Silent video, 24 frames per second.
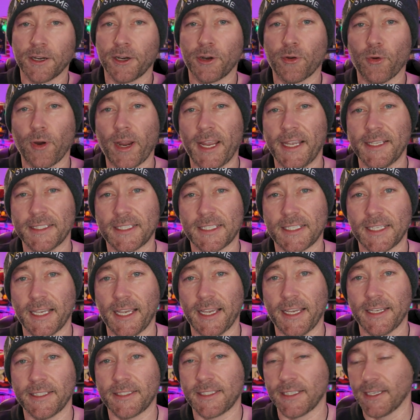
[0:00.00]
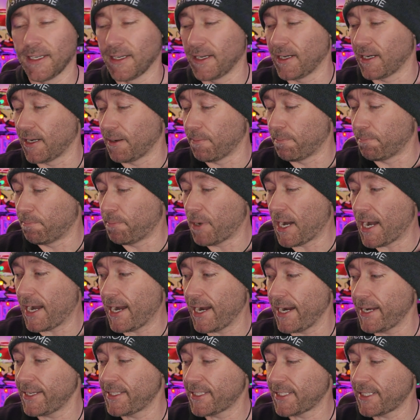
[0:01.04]
Great set
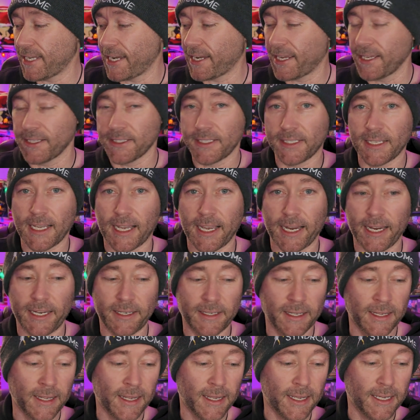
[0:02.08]
by Second Sight.